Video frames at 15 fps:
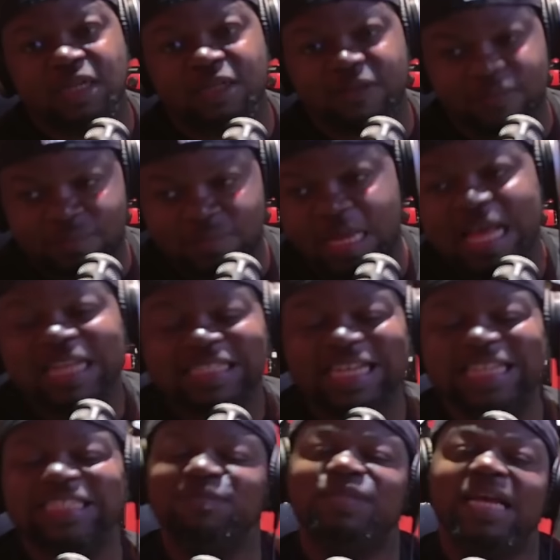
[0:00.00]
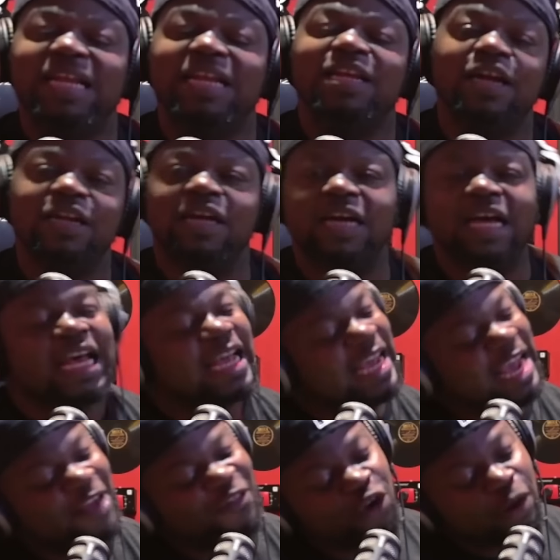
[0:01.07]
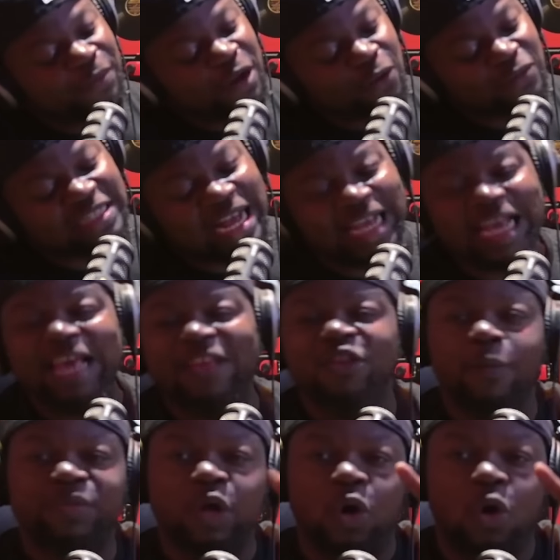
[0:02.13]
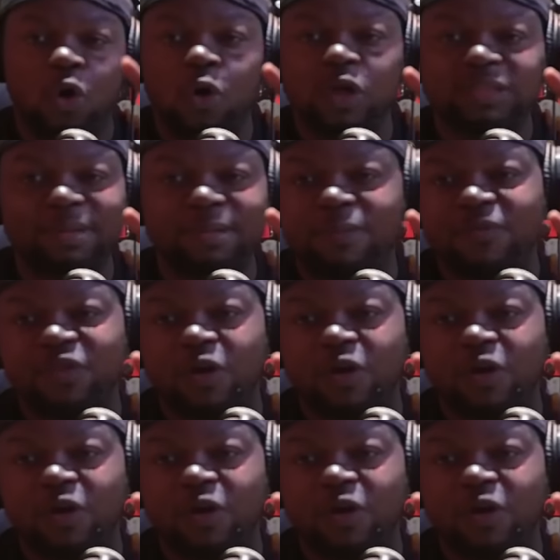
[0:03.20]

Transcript: that's what I'm saying. Look, look, look. He ain't throw up no sign. He ain't throw up the horns people